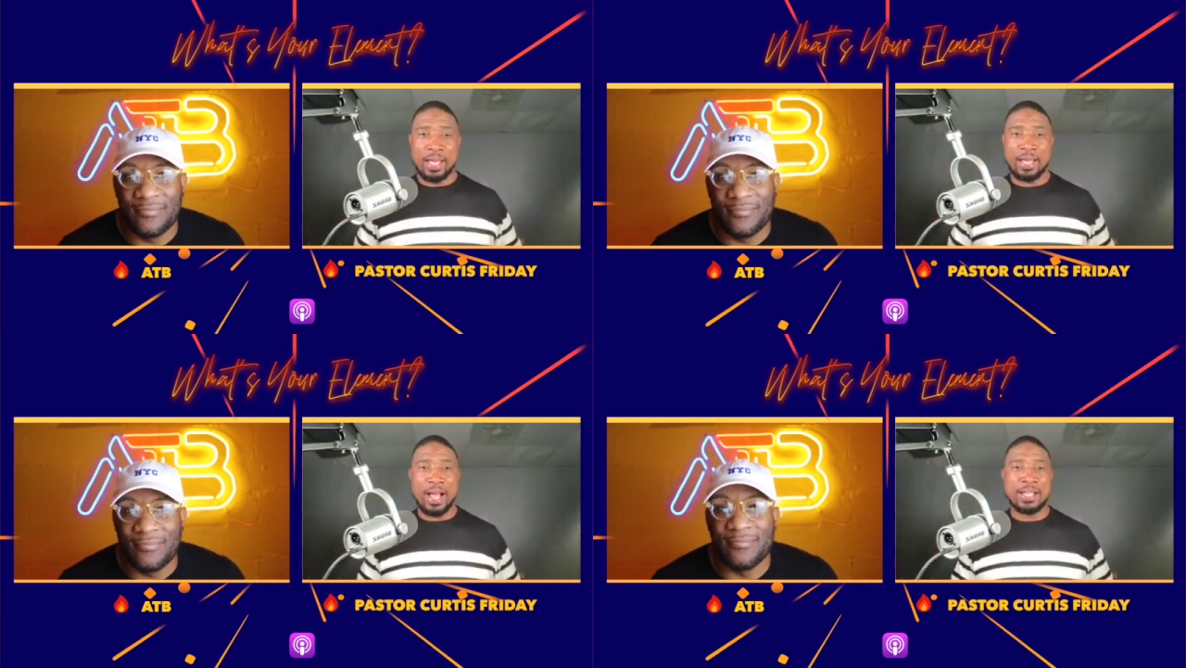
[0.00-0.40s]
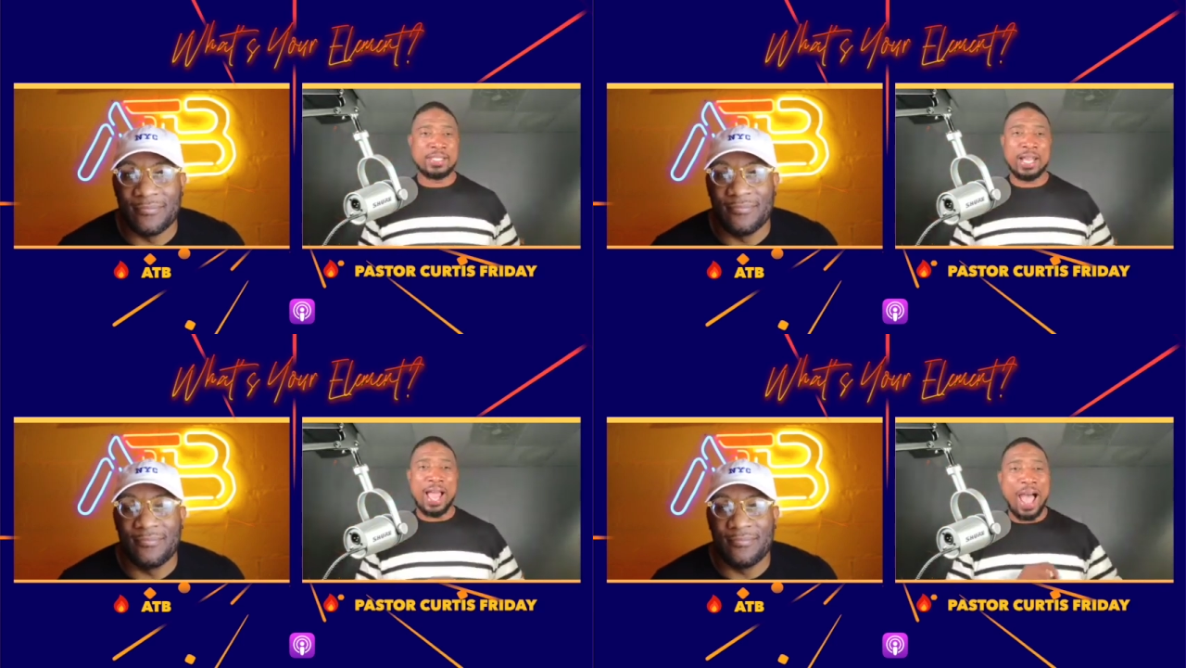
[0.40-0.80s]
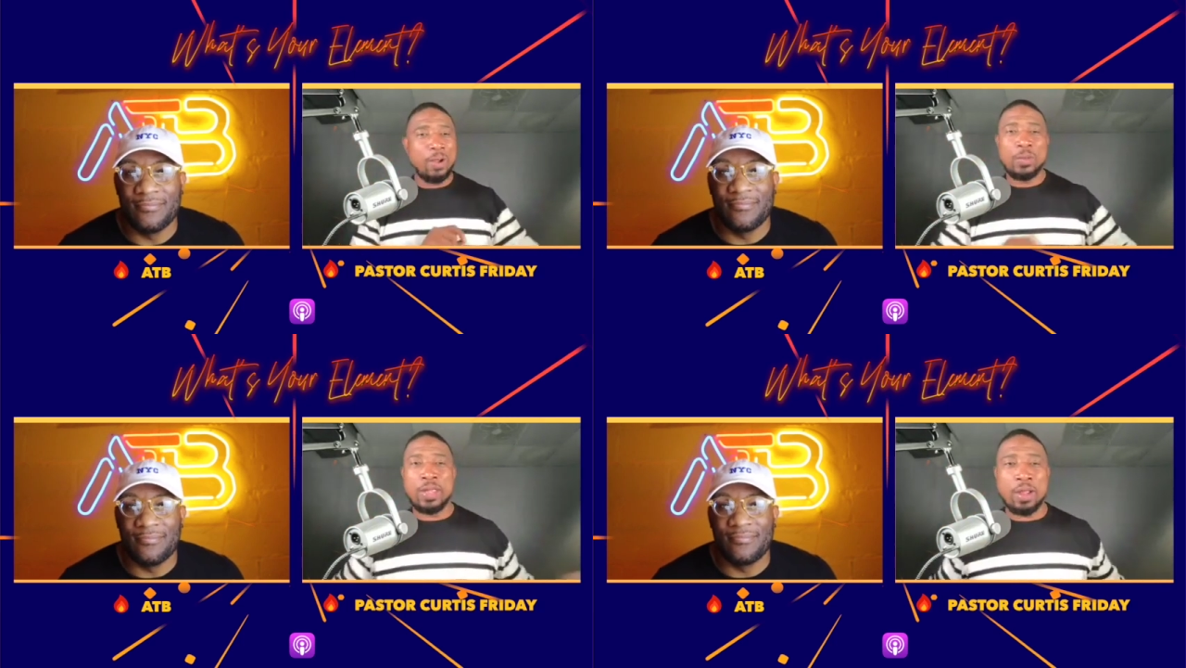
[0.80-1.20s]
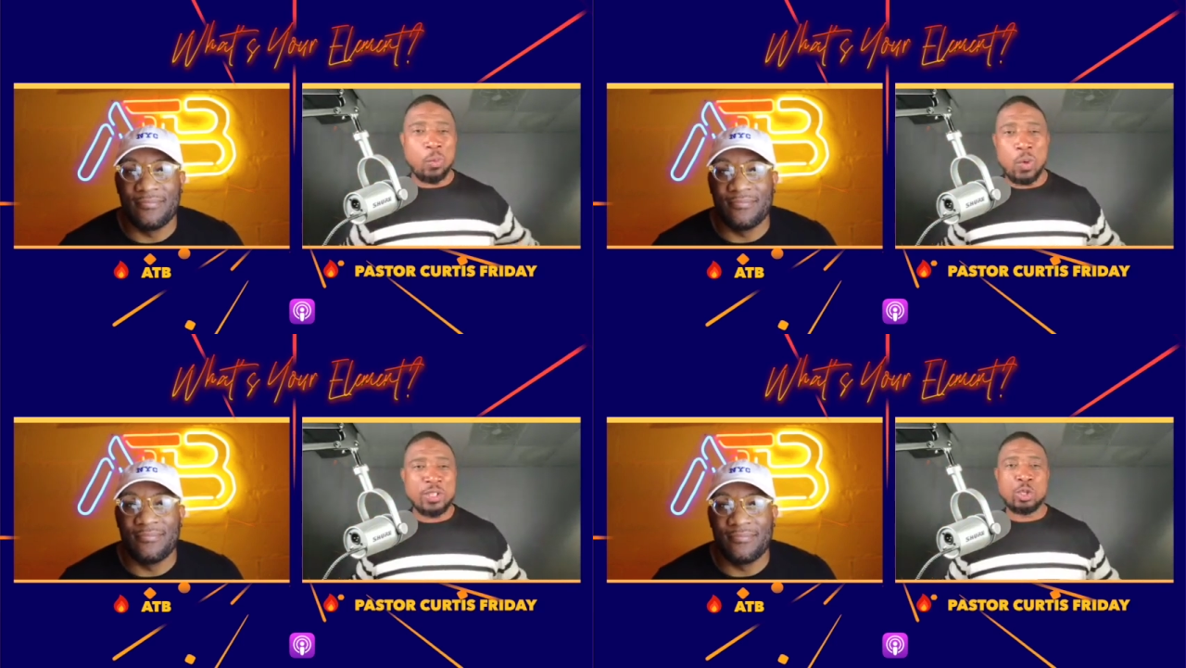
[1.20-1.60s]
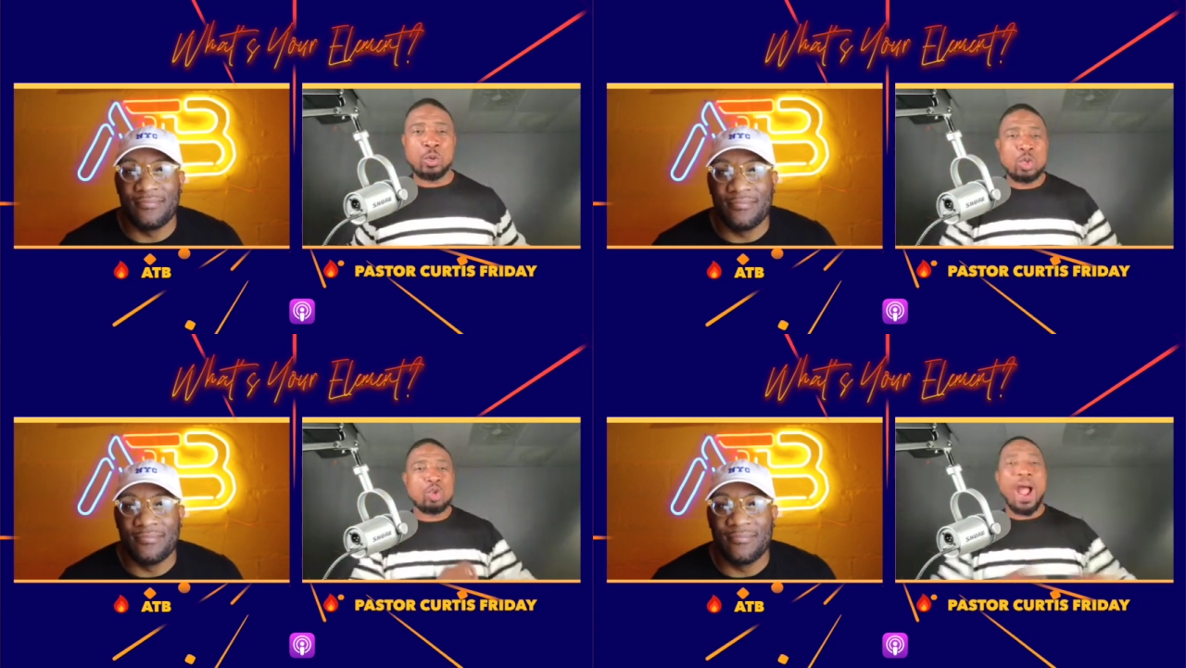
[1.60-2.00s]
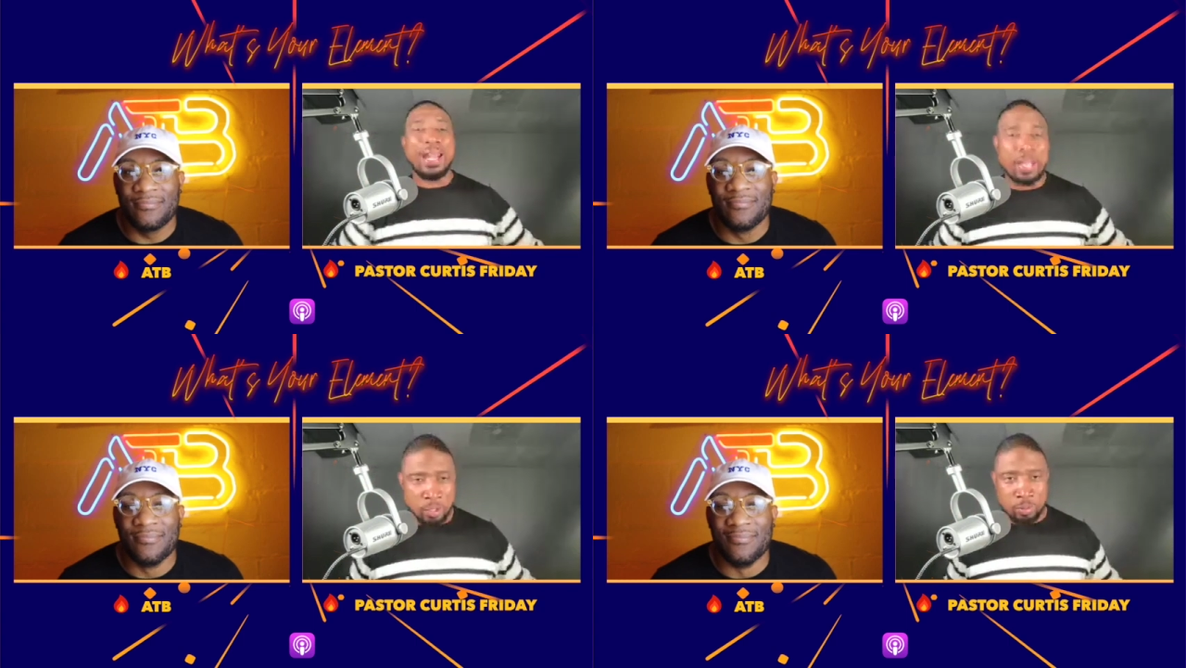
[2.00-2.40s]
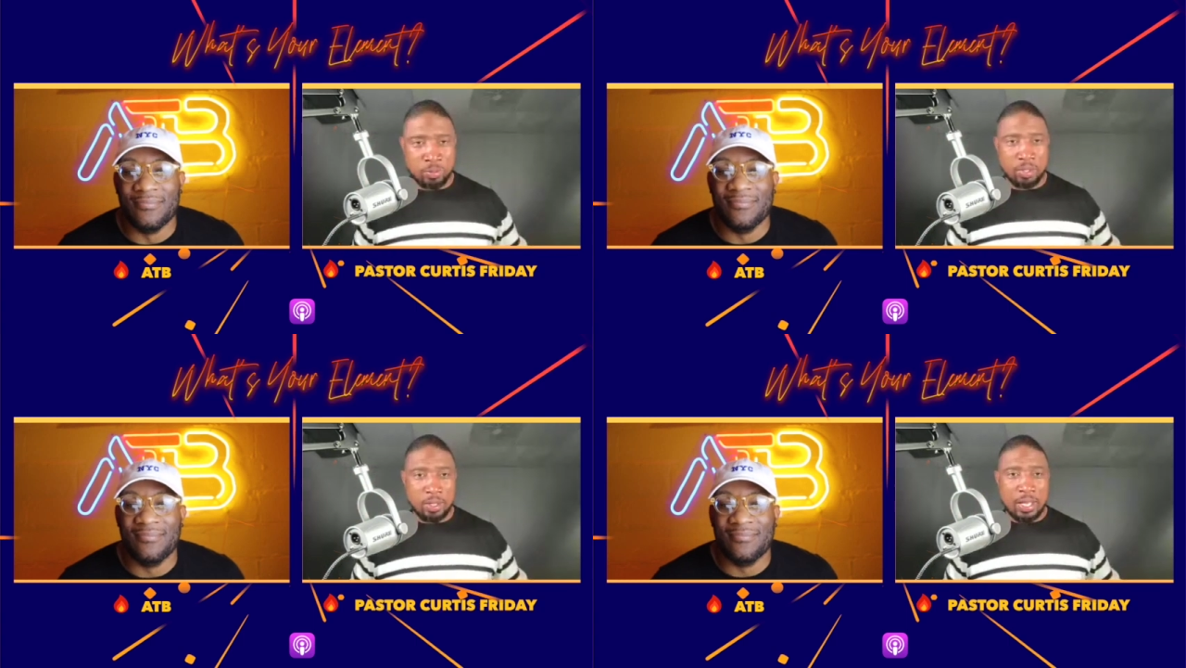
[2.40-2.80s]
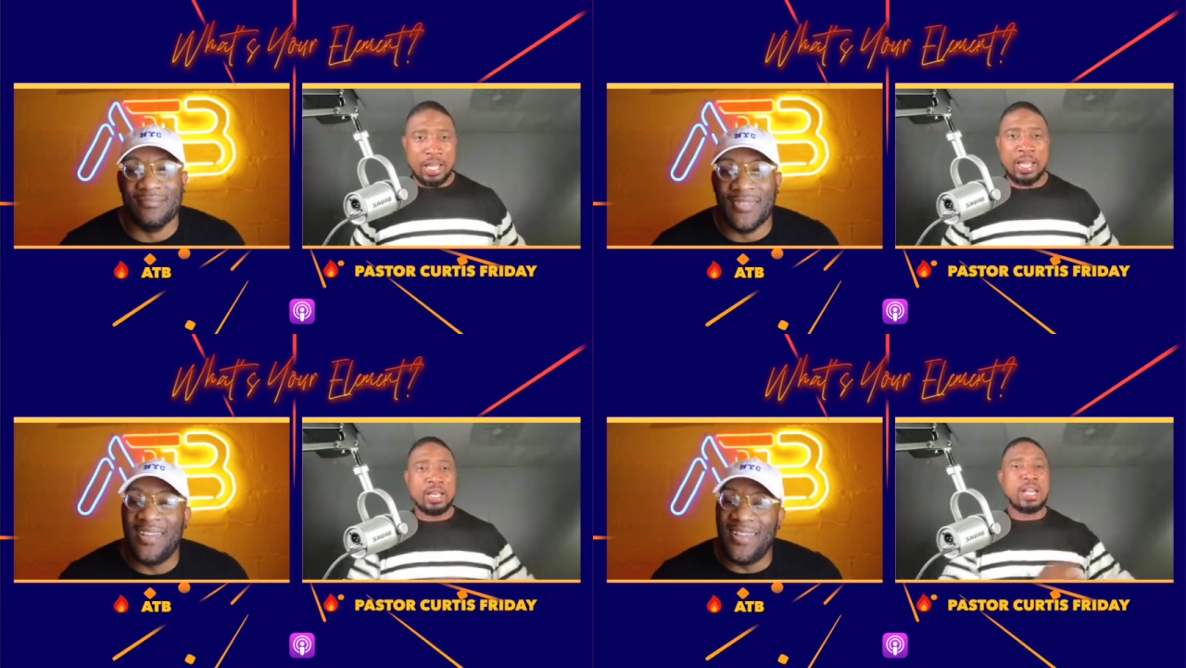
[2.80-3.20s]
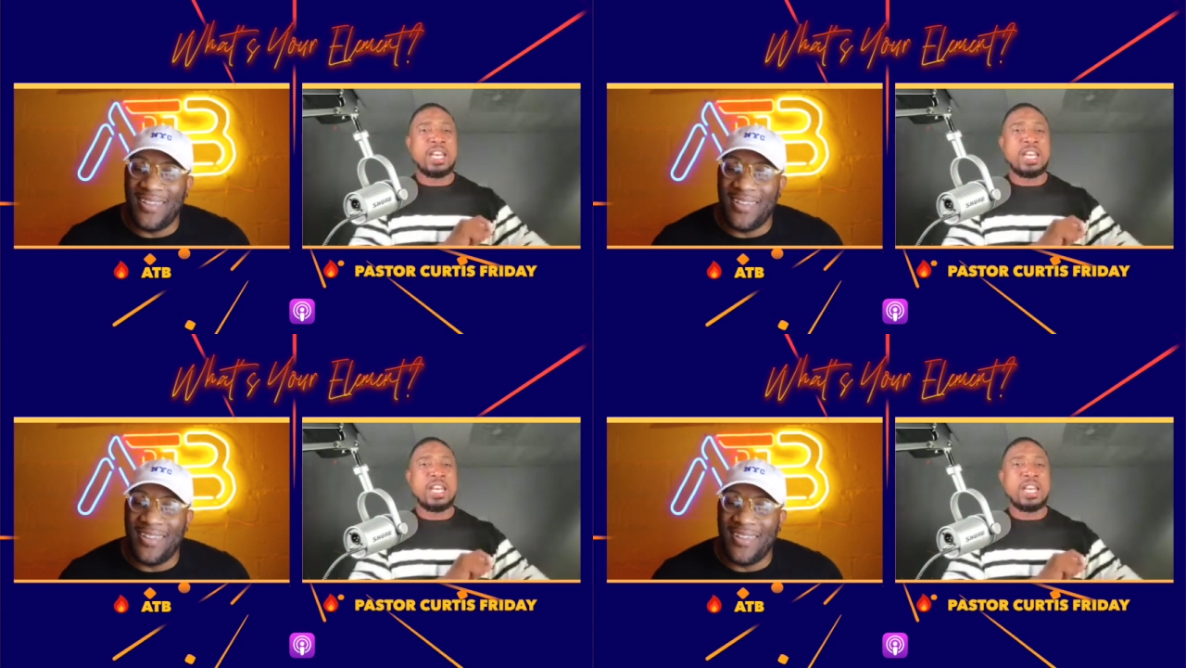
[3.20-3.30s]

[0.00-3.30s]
Speaker 1: And God said, I don't care what you try to do, it'll